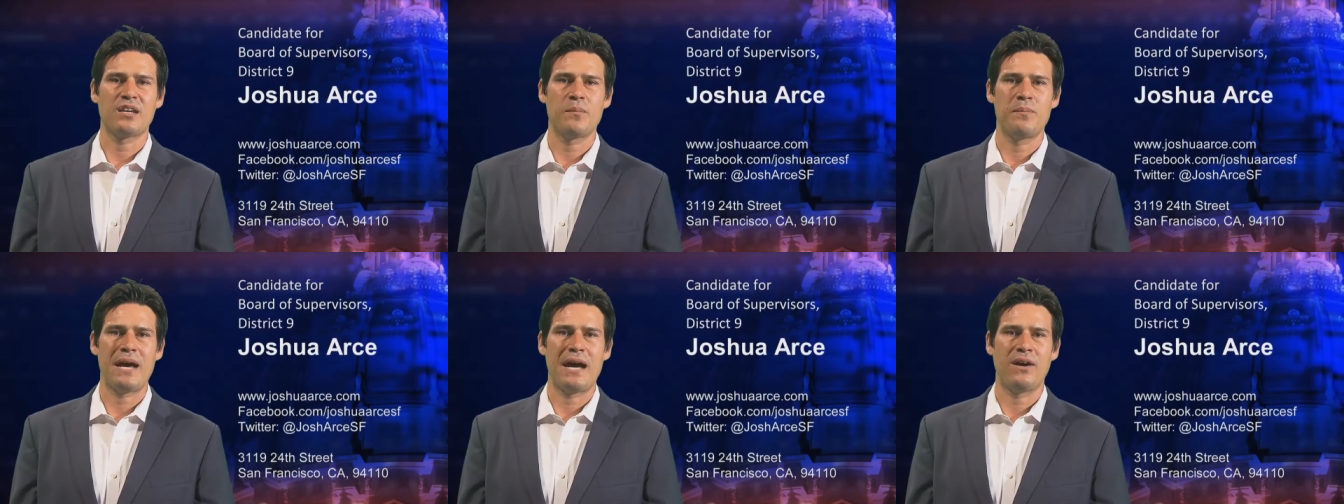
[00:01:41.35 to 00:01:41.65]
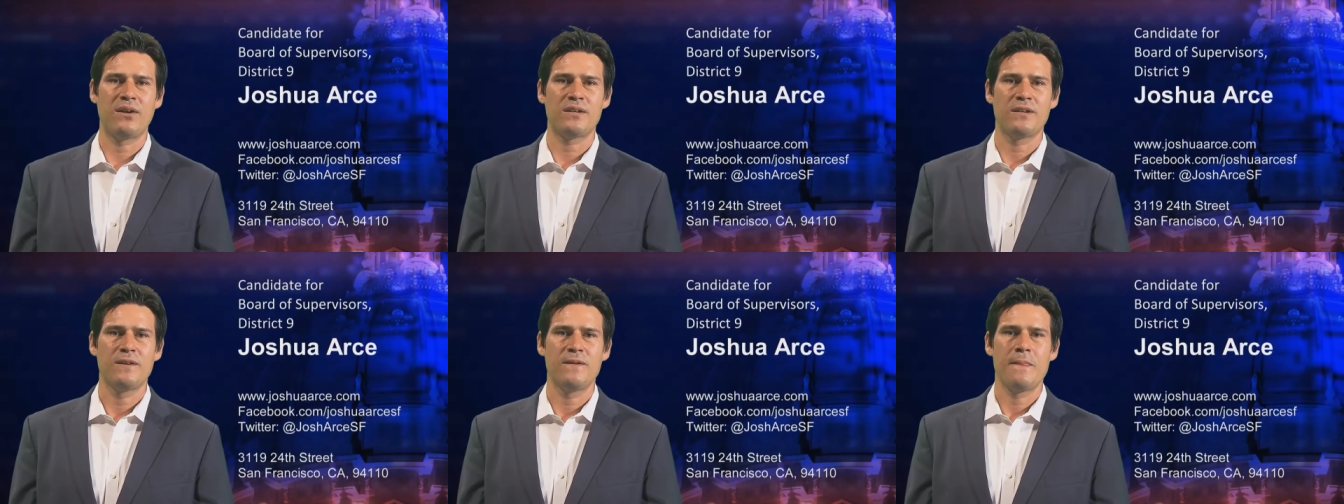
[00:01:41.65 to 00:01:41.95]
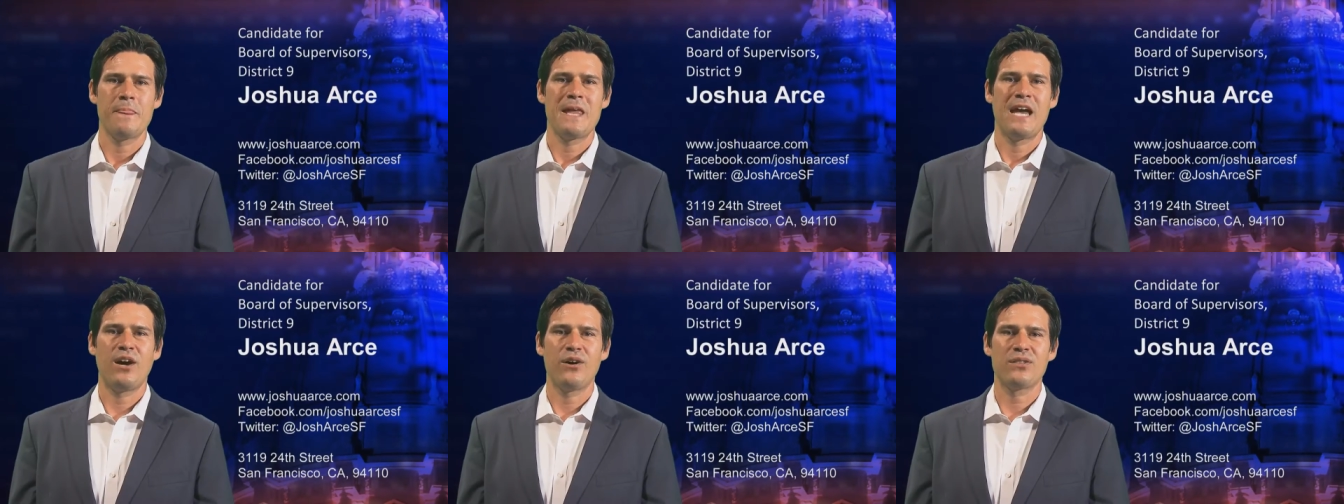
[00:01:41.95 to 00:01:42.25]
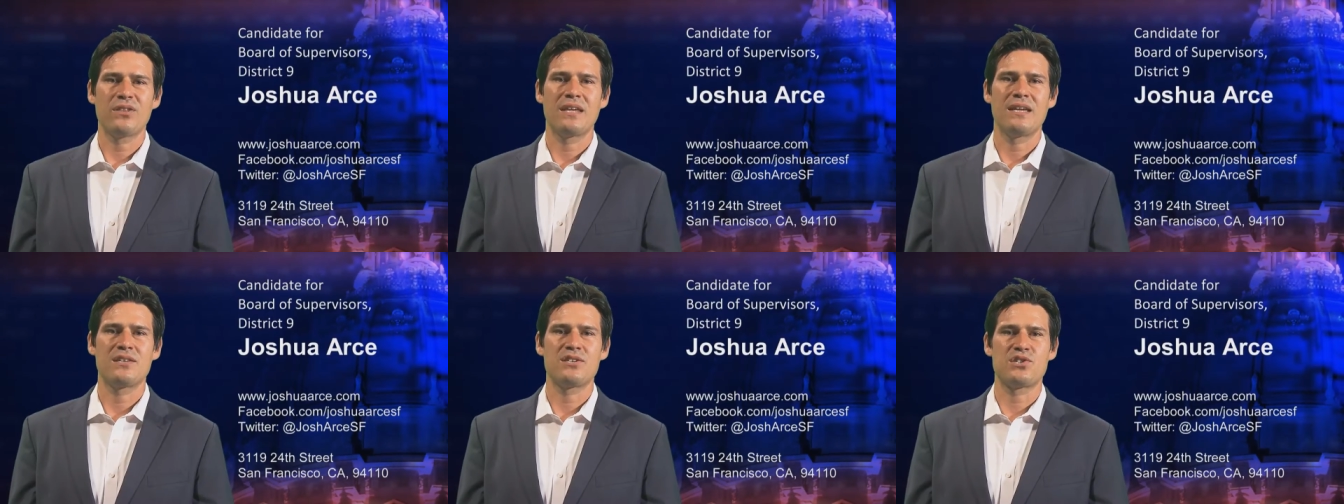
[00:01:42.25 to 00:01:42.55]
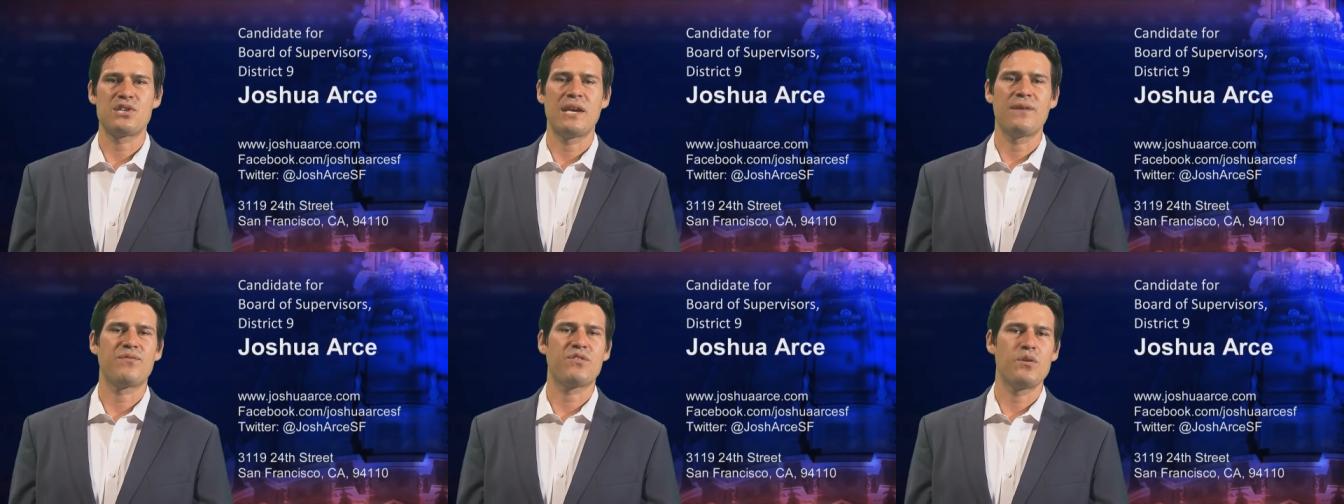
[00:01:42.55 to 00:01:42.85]
about healthy and
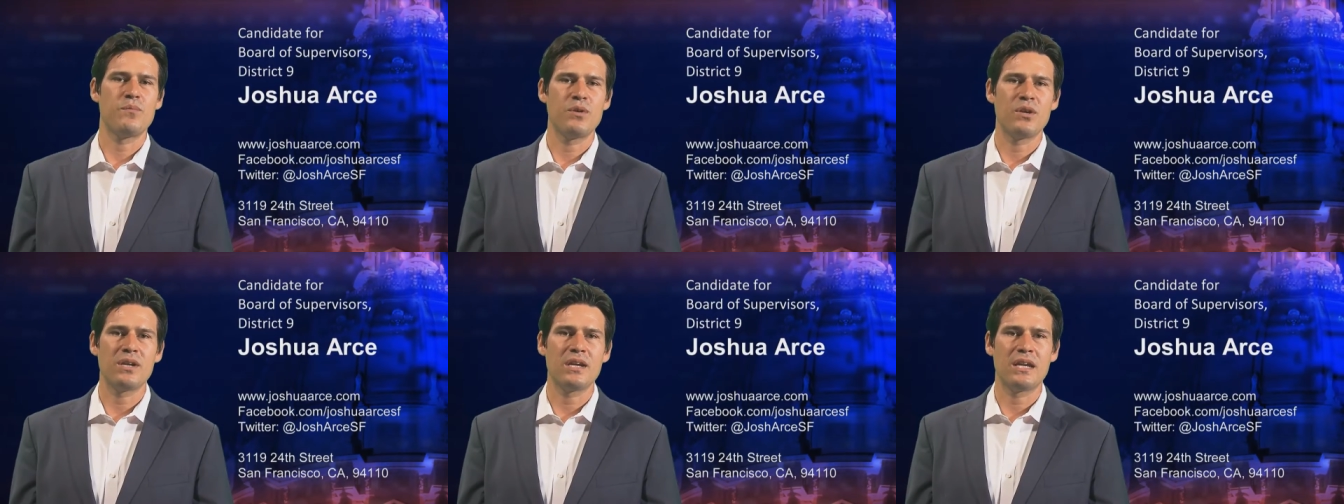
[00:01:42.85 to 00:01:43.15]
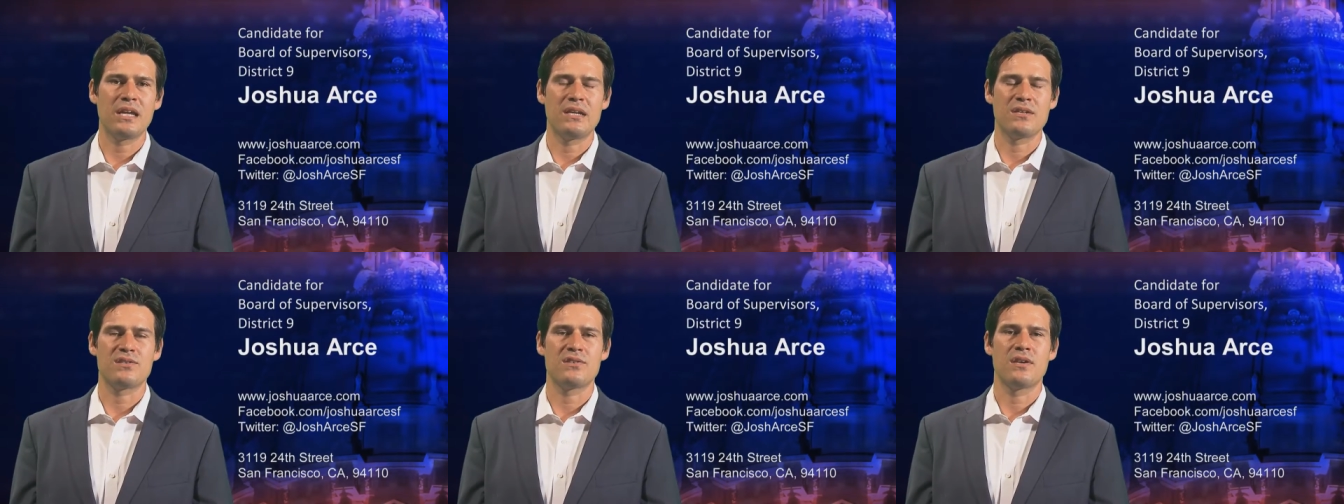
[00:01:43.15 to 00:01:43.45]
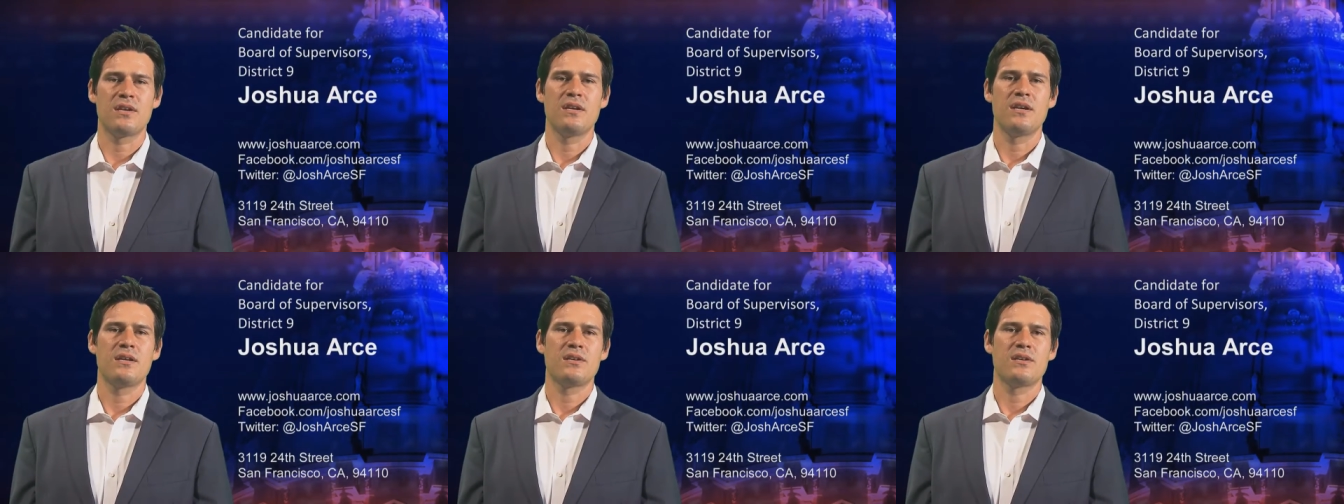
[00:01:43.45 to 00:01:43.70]
safe communities,